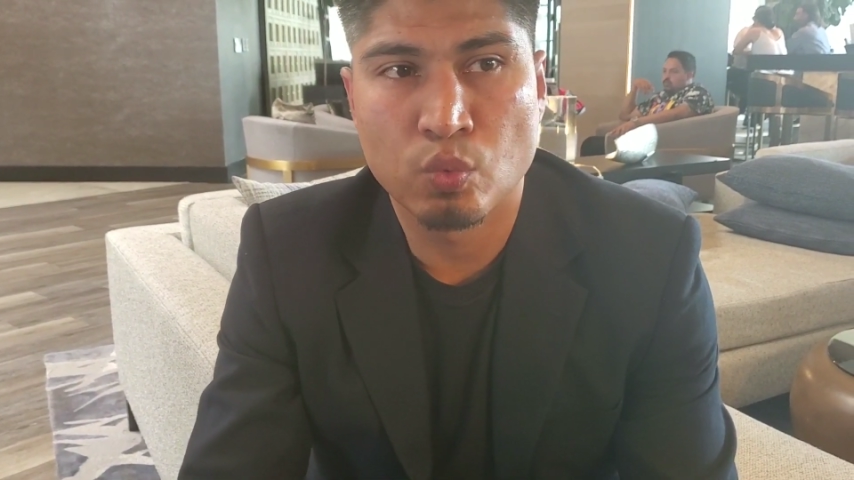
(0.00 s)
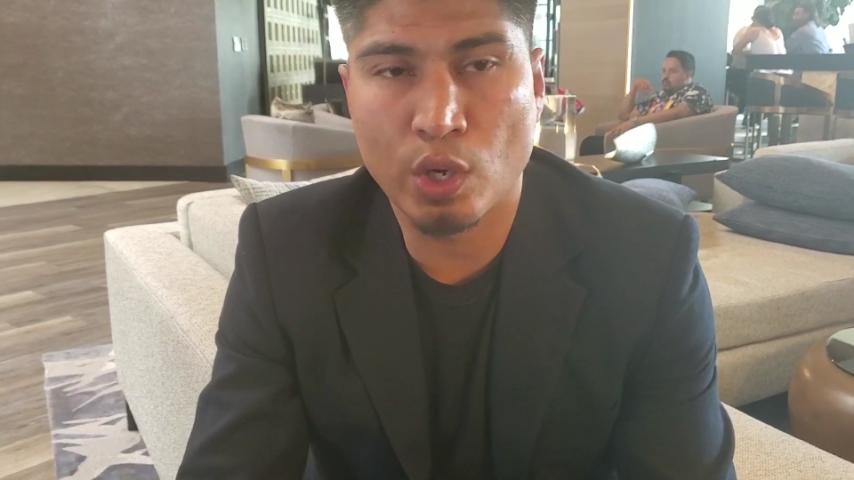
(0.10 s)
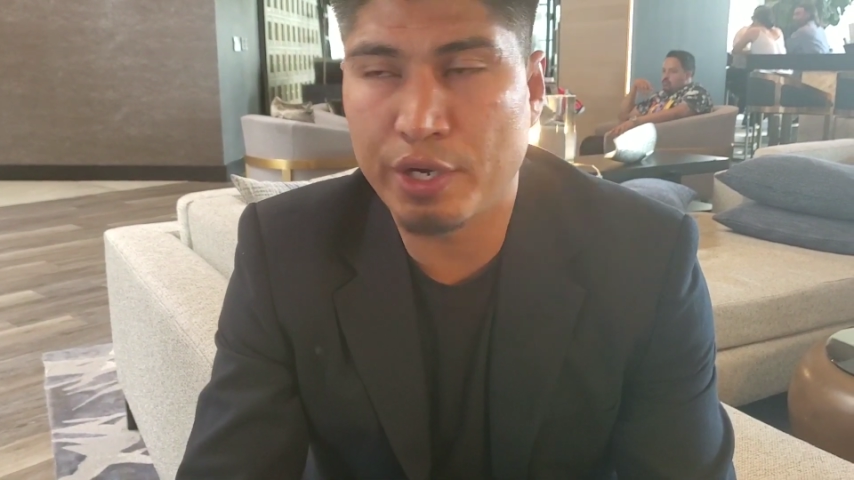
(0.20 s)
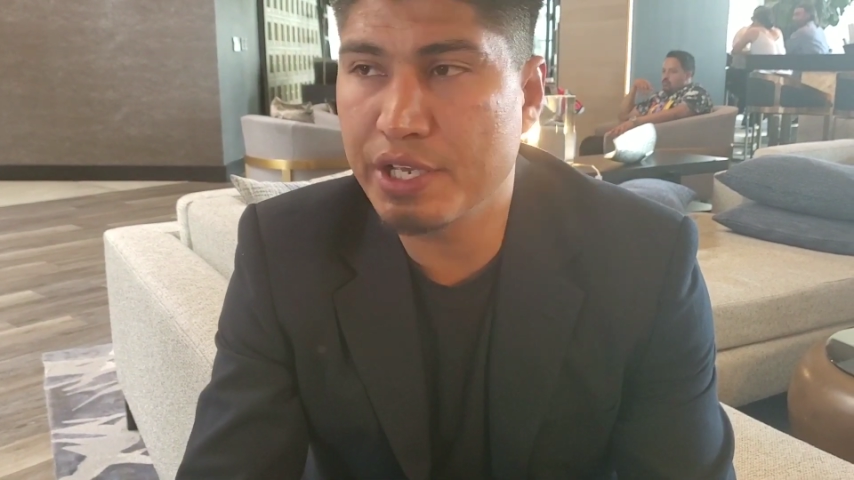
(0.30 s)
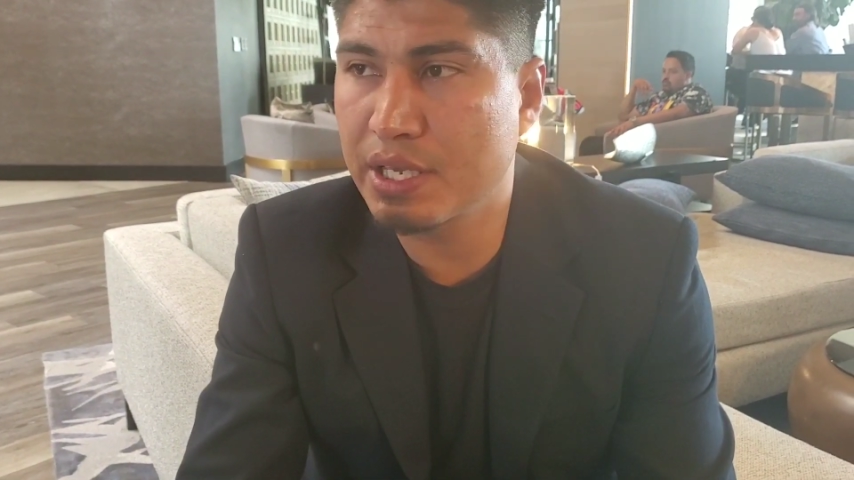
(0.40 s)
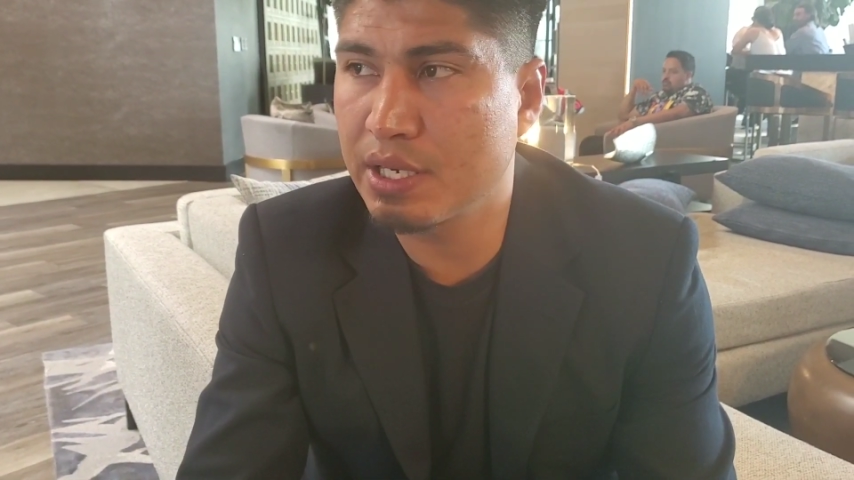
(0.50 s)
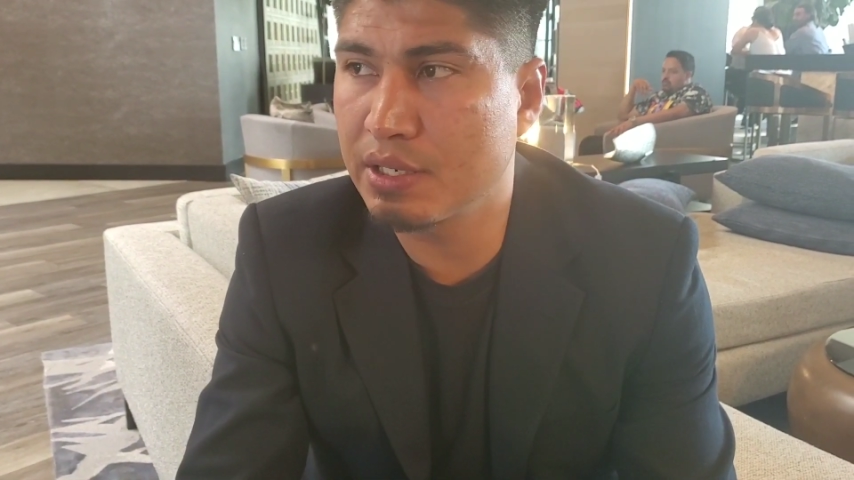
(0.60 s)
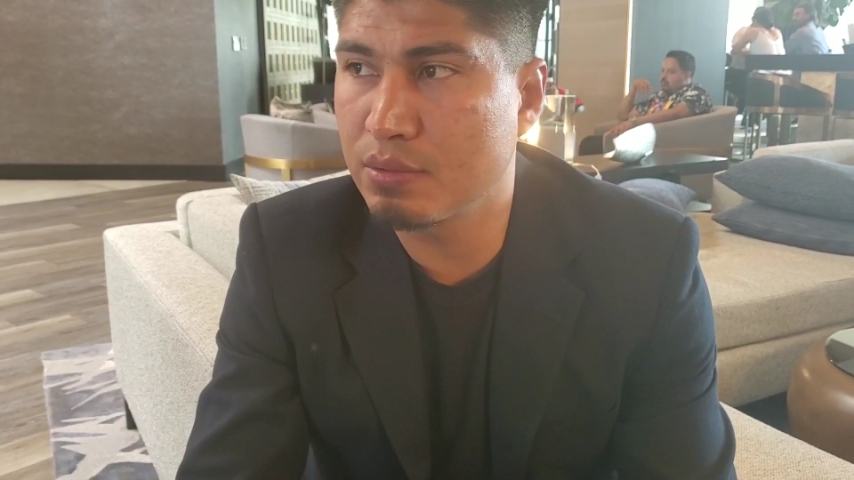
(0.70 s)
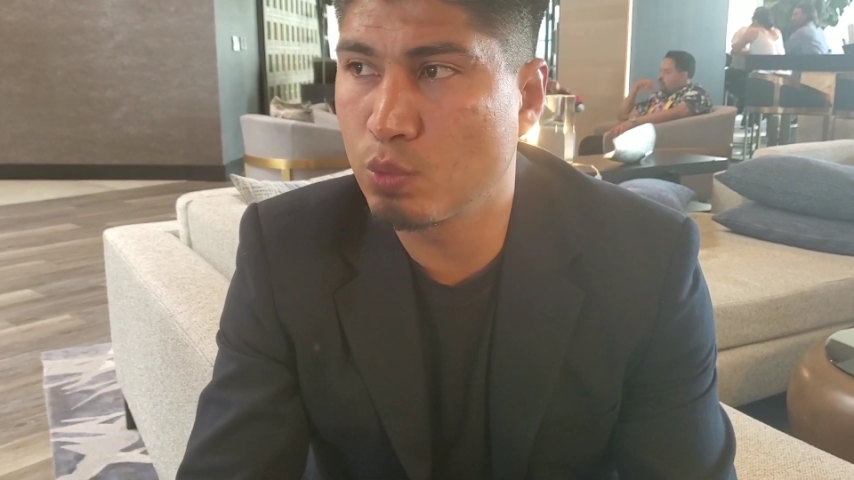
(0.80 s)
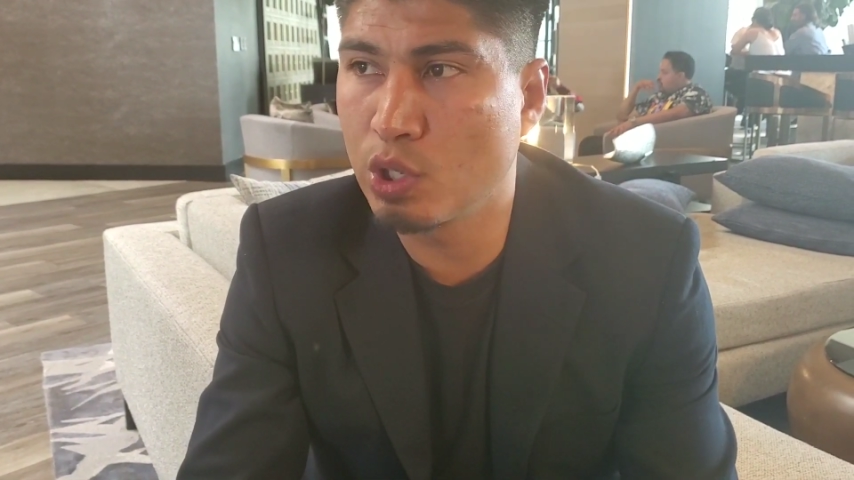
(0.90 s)
where he can
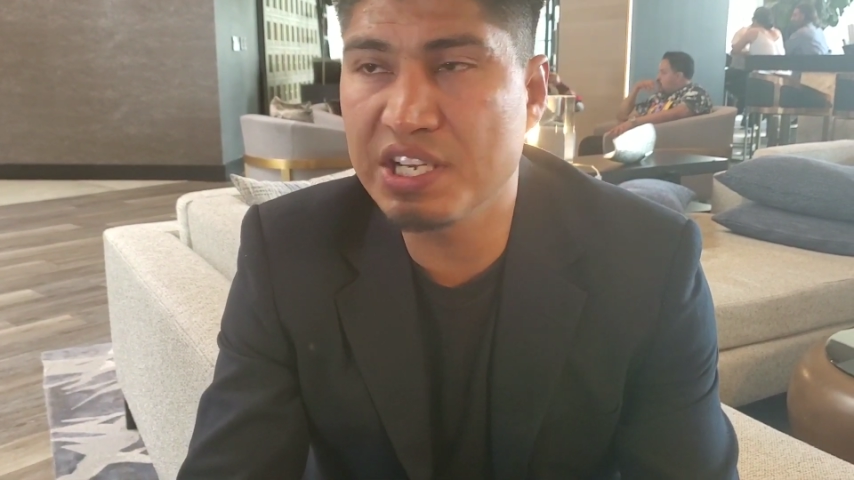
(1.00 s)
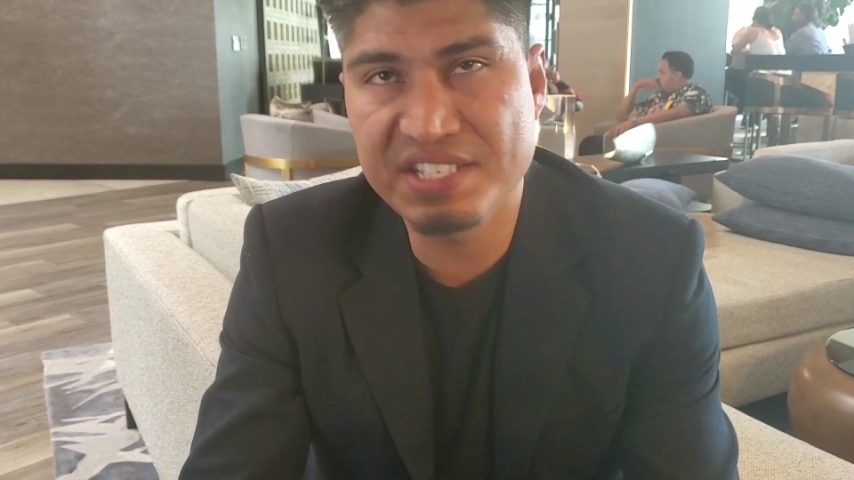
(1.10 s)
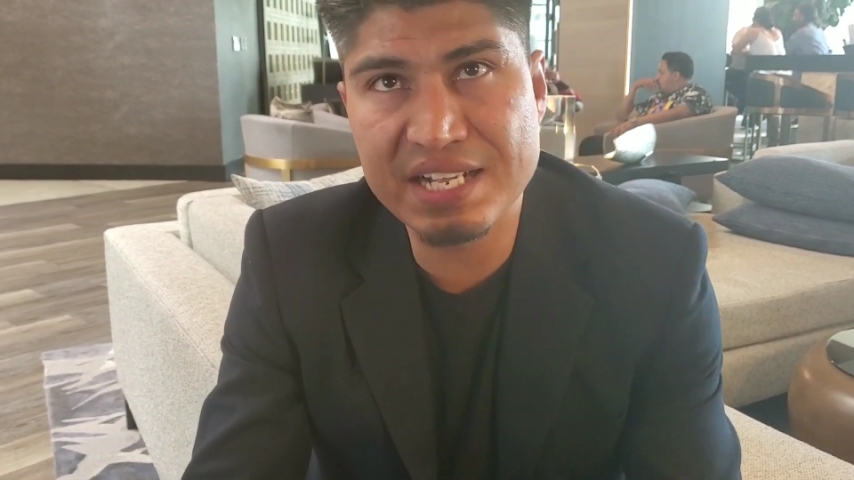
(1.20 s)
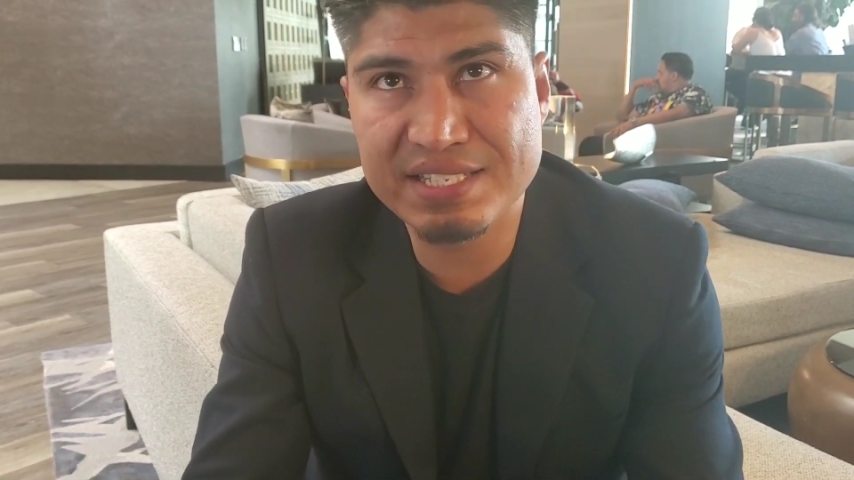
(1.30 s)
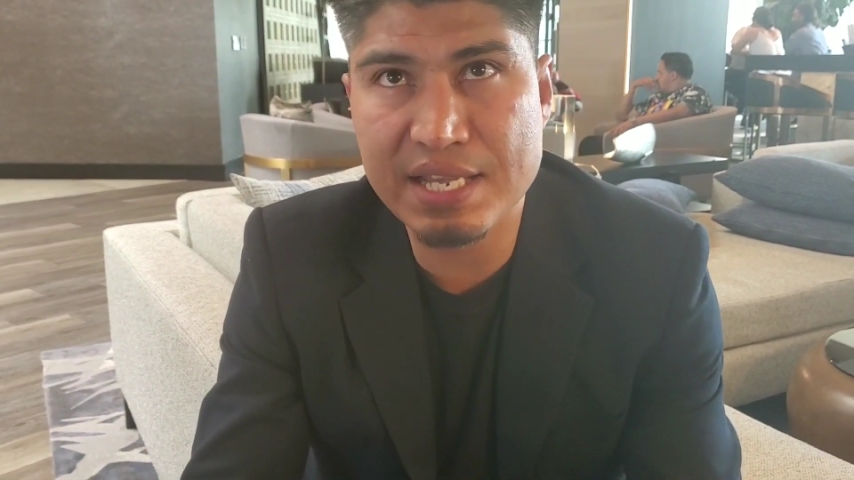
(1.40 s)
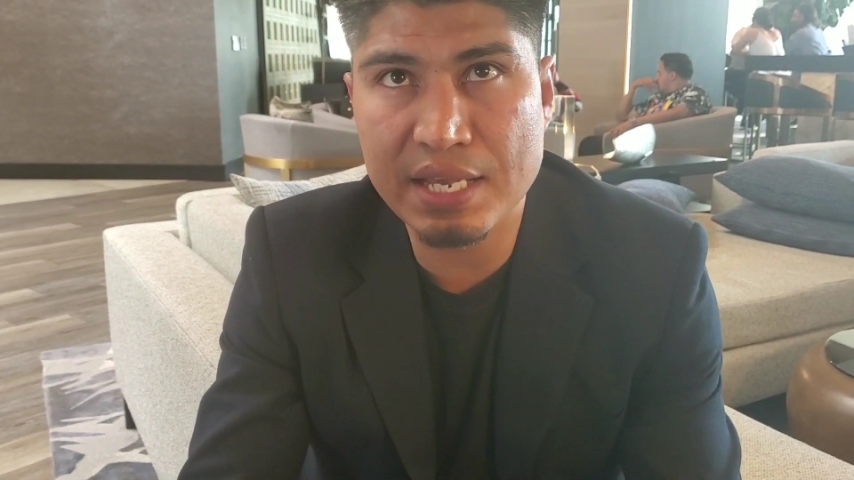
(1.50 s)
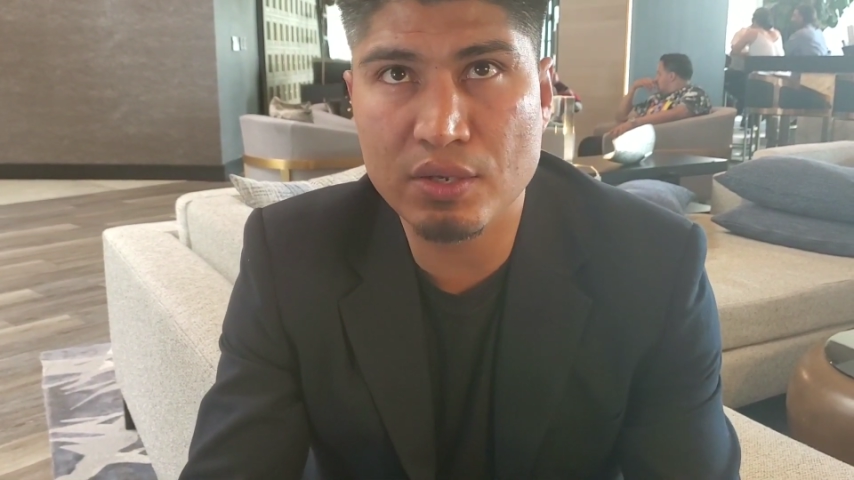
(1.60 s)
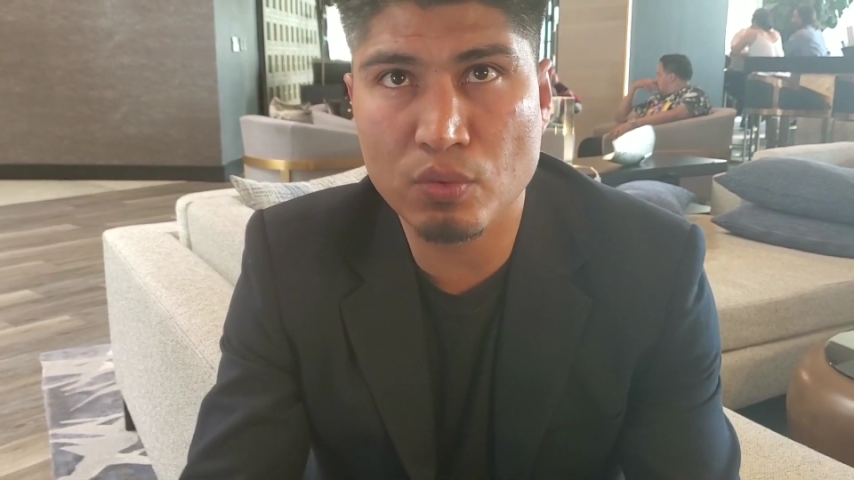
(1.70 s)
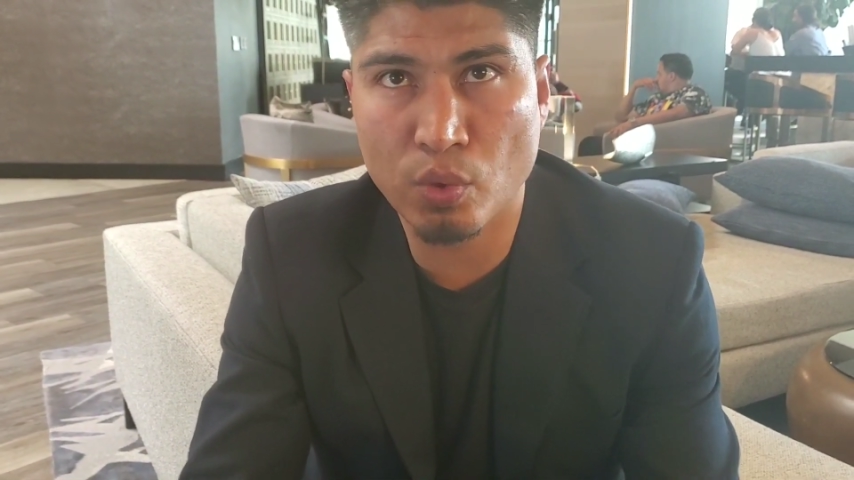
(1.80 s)
really dictate